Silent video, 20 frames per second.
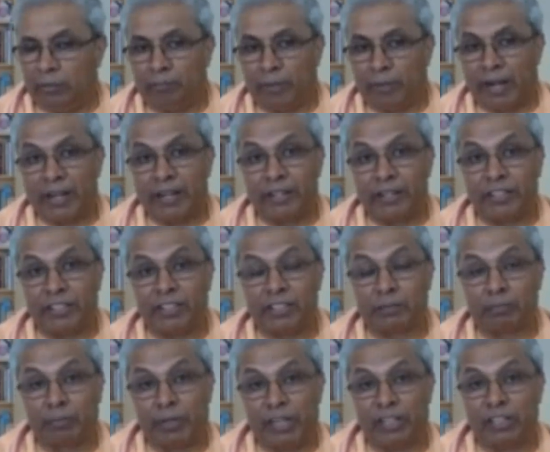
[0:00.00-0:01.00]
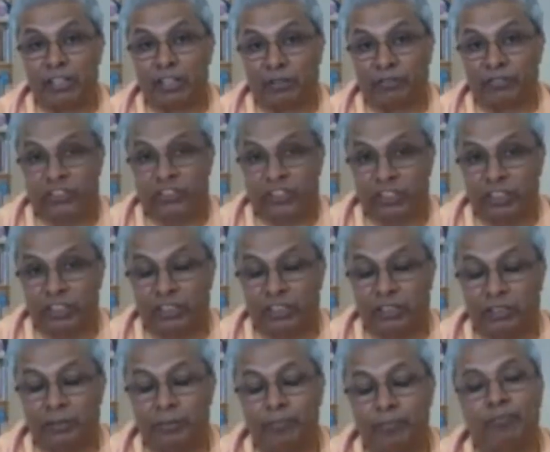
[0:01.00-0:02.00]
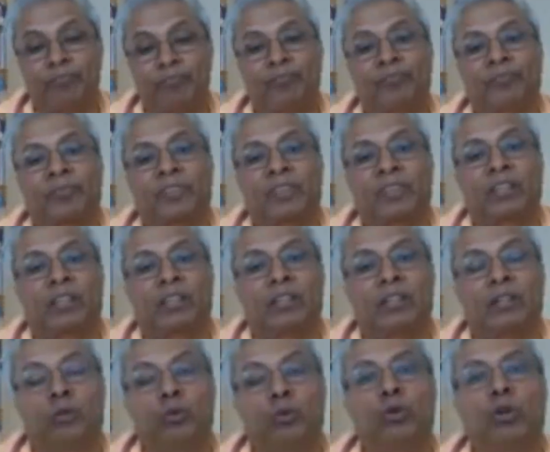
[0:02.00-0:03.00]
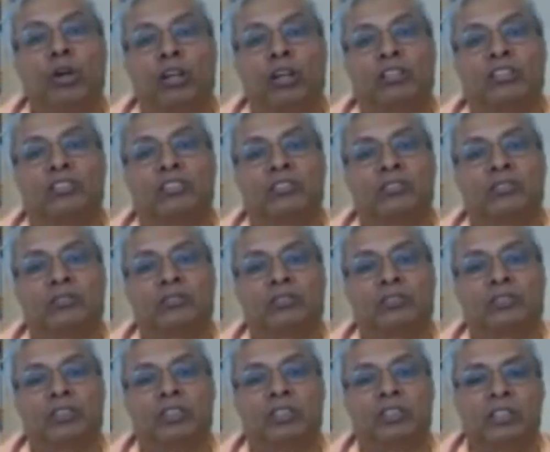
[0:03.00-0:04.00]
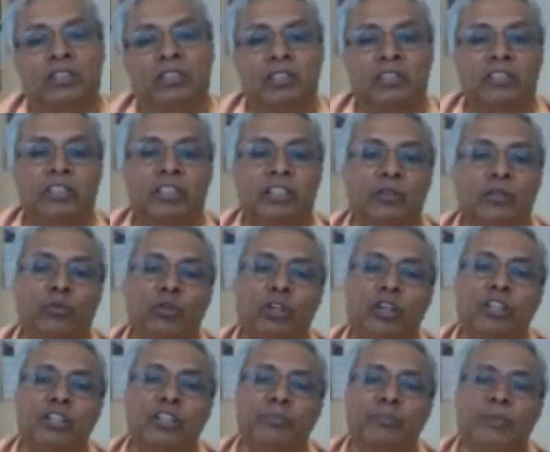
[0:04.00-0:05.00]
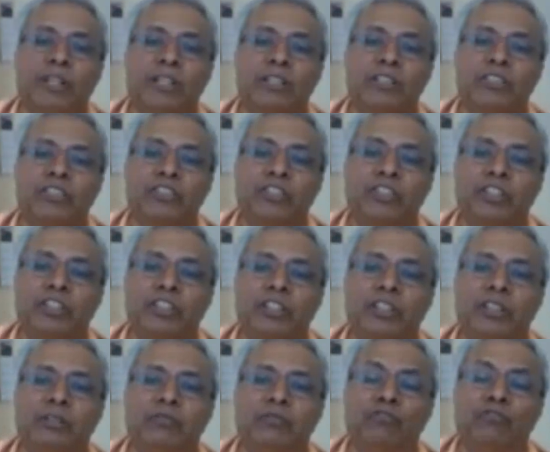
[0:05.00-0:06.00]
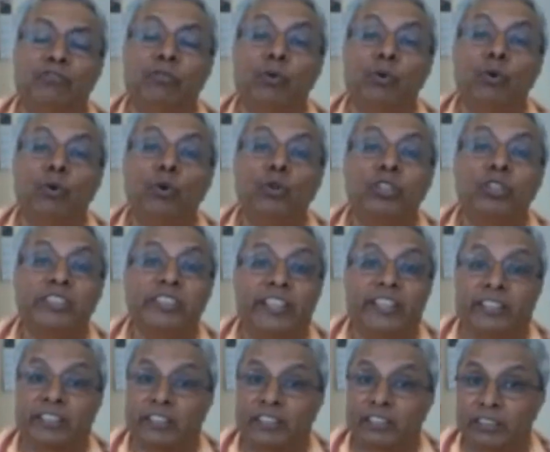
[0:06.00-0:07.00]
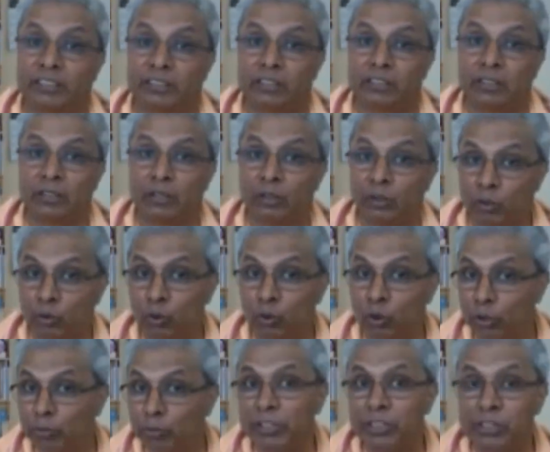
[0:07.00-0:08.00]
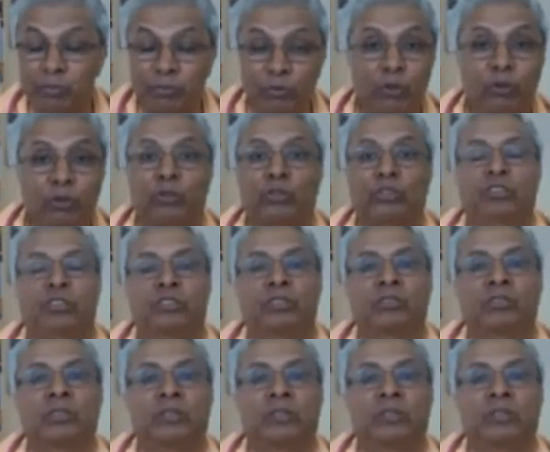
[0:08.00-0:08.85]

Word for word: mind is made of three gunas. Three gunas means three forces. Guna means force.